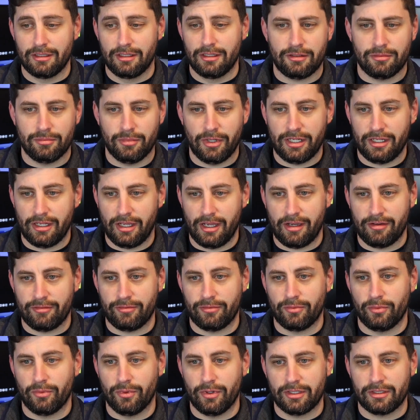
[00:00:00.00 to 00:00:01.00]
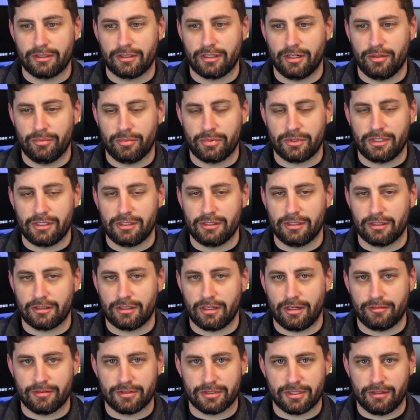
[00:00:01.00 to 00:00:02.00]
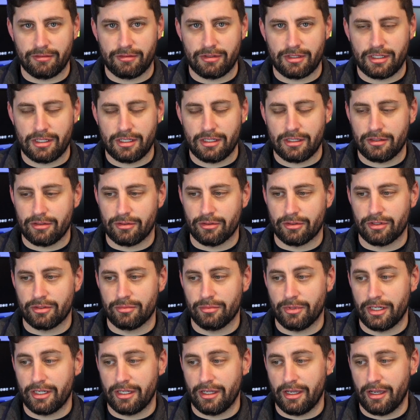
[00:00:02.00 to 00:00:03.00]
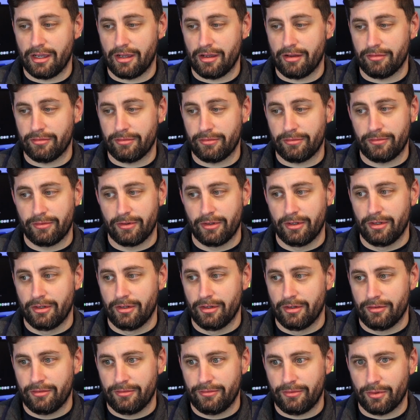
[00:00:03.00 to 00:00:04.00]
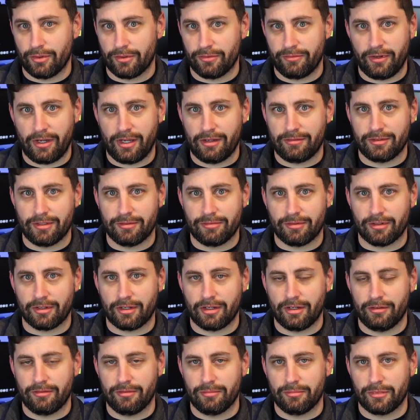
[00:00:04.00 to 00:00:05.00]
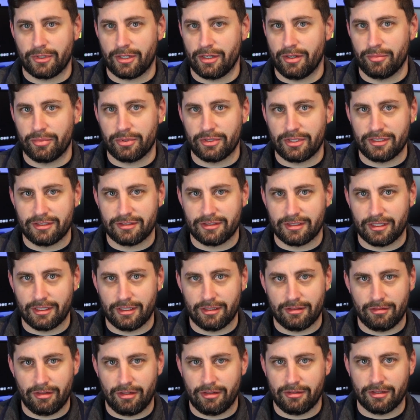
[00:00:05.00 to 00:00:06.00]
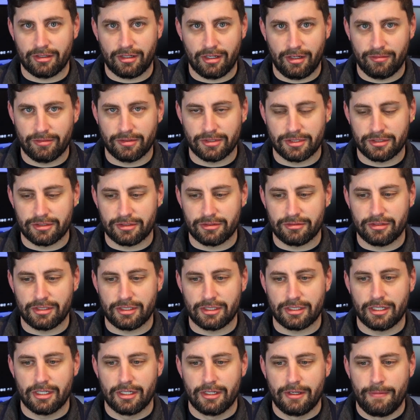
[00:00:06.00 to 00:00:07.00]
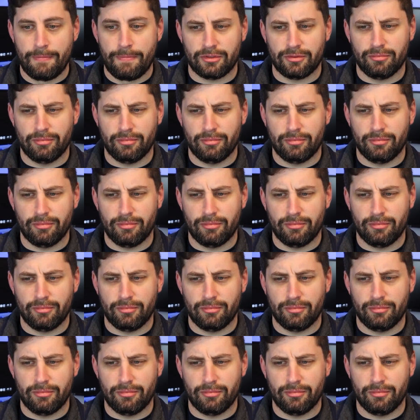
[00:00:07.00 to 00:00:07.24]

you might have one company that covers everything, or you might have 4 or 5 different companies to get all the coverages you need. You